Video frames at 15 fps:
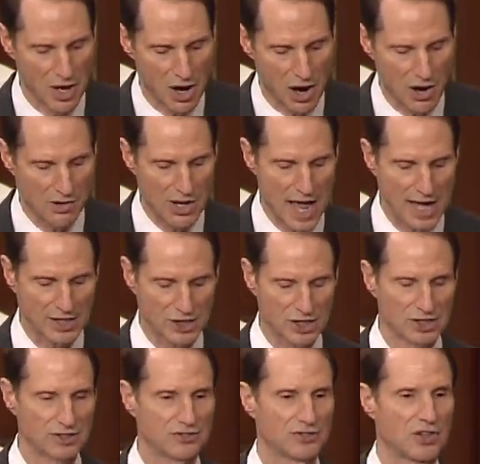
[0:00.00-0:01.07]
Our
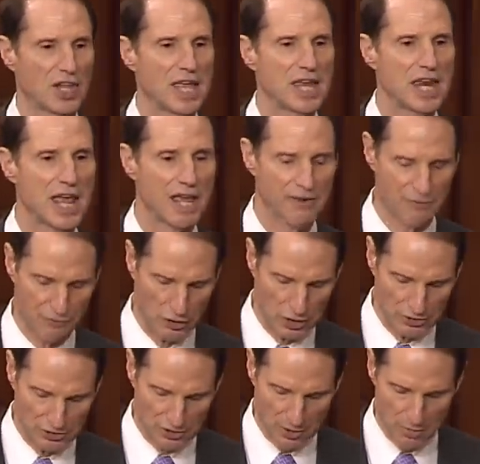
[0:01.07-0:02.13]
nation's leading
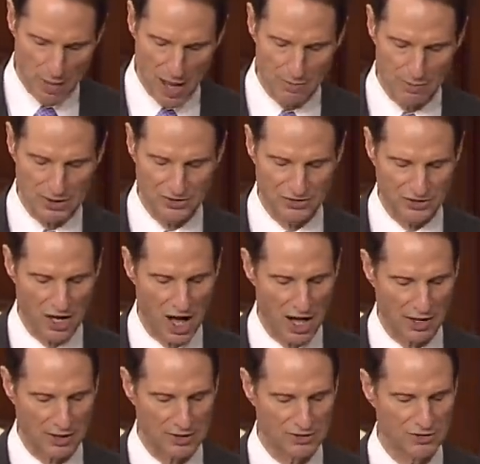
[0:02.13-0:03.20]
First Amendment
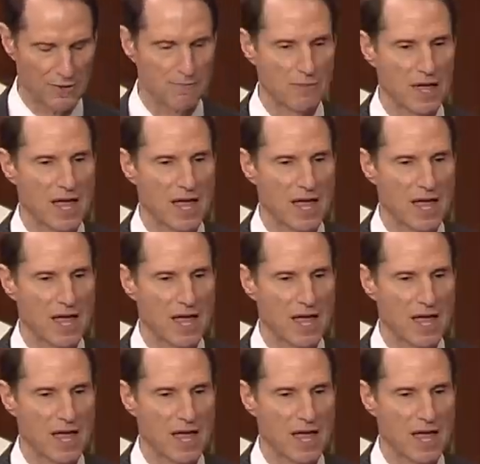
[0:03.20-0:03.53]
scholars